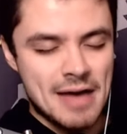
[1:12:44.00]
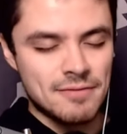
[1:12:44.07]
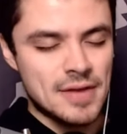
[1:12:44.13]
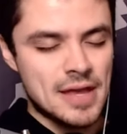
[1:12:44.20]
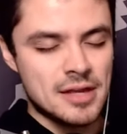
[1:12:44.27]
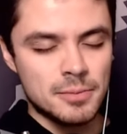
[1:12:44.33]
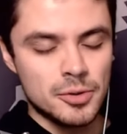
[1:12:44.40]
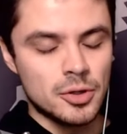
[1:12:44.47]

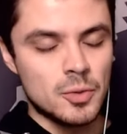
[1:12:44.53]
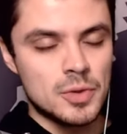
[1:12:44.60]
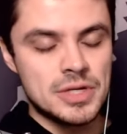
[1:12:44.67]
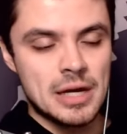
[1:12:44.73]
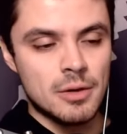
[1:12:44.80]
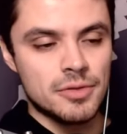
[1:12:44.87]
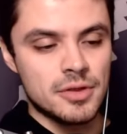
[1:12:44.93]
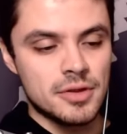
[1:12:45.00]
Vandenberg went
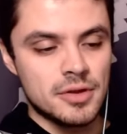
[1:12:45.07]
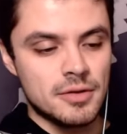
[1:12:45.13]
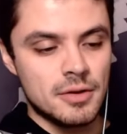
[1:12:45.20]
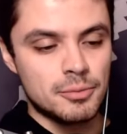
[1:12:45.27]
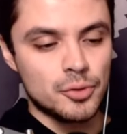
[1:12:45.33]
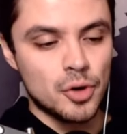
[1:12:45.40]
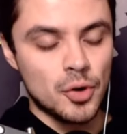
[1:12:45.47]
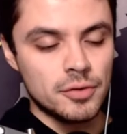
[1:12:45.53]
down with
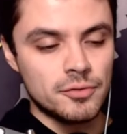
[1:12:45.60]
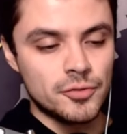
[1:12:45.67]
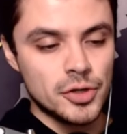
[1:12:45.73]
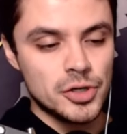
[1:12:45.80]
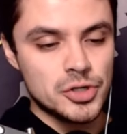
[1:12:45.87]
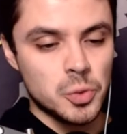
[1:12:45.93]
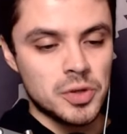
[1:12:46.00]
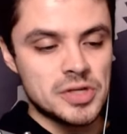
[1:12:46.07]
a broken
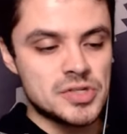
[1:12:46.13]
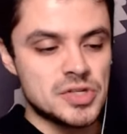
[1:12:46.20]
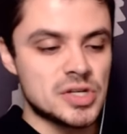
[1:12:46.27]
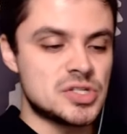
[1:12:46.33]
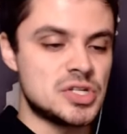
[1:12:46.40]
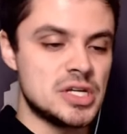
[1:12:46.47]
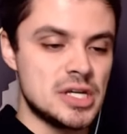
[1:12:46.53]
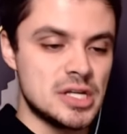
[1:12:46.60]
foot in
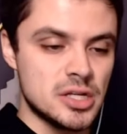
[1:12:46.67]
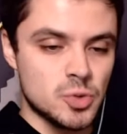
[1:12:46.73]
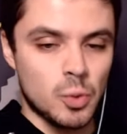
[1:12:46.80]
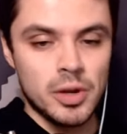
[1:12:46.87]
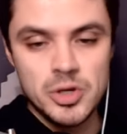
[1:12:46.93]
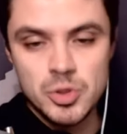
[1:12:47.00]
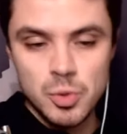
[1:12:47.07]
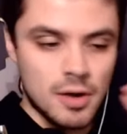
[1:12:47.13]
2016, in
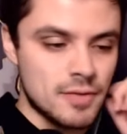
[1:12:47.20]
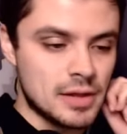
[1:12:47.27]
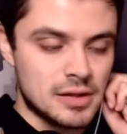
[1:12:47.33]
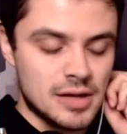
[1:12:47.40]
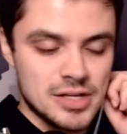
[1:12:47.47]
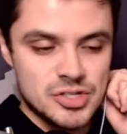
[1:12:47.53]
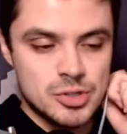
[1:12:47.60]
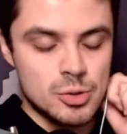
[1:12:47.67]
2012, they
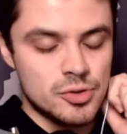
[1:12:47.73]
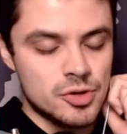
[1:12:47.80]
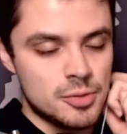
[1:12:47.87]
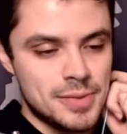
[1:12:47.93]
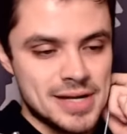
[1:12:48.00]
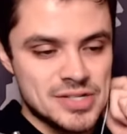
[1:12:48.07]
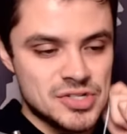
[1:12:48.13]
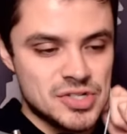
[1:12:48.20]
lost two of their
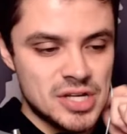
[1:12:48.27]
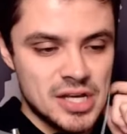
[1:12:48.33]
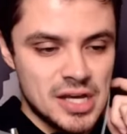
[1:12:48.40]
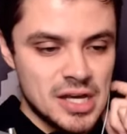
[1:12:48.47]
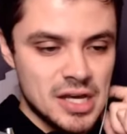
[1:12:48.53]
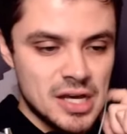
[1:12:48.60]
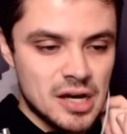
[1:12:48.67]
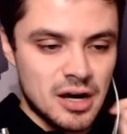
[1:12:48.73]
best
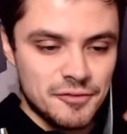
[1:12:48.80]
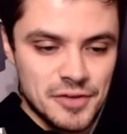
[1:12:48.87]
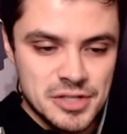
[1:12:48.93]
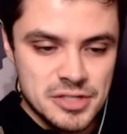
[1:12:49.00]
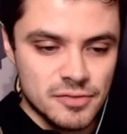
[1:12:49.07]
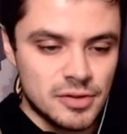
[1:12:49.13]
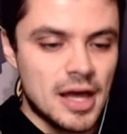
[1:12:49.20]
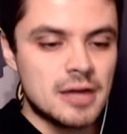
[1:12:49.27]

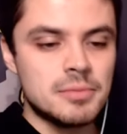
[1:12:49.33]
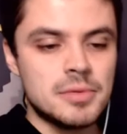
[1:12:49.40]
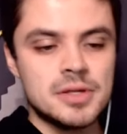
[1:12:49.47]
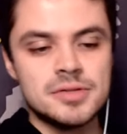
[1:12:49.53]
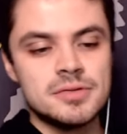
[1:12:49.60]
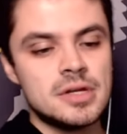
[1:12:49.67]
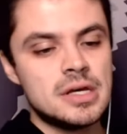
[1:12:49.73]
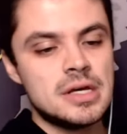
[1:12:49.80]
offensive
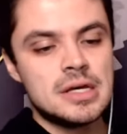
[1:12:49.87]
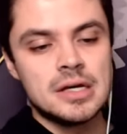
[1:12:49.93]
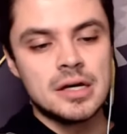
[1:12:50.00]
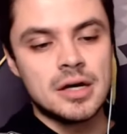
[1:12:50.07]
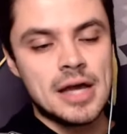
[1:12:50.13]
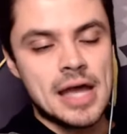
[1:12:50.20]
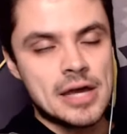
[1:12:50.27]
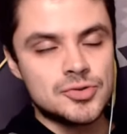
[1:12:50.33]
linemen,
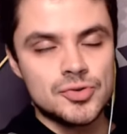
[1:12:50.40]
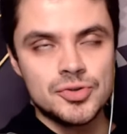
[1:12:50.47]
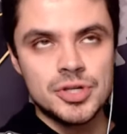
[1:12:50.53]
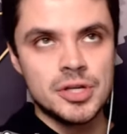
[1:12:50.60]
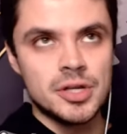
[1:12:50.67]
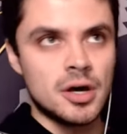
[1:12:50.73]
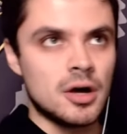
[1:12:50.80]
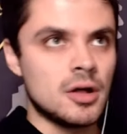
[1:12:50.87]
Andrew
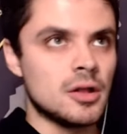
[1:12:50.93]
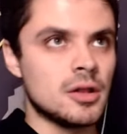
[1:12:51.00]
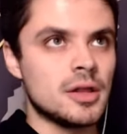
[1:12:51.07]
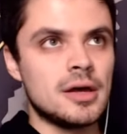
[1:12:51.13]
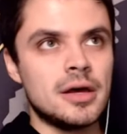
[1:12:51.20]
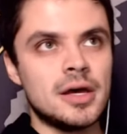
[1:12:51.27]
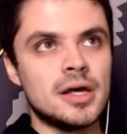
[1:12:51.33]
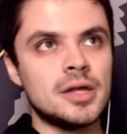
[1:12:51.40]
Dinal
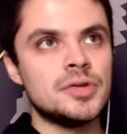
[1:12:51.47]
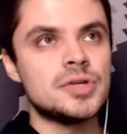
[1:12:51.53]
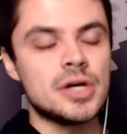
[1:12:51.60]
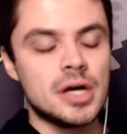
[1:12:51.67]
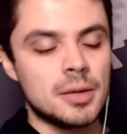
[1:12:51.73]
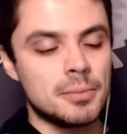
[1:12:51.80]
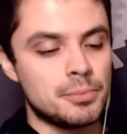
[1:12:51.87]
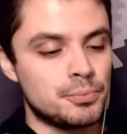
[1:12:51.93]
and
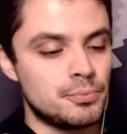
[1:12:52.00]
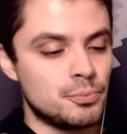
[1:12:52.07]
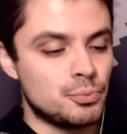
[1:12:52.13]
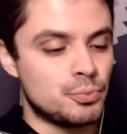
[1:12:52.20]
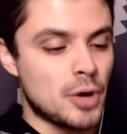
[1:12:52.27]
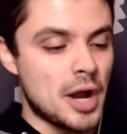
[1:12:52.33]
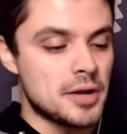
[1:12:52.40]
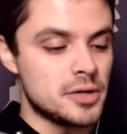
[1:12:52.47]

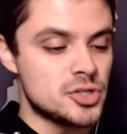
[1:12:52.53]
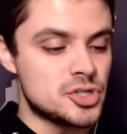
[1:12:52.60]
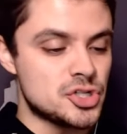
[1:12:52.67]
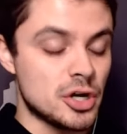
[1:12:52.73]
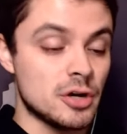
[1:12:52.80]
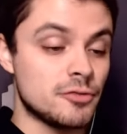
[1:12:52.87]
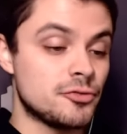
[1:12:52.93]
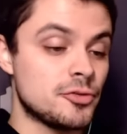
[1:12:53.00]
Brandon
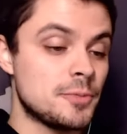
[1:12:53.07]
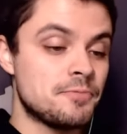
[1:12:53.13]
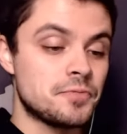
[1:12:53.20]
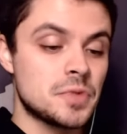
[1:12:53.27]
Scherf.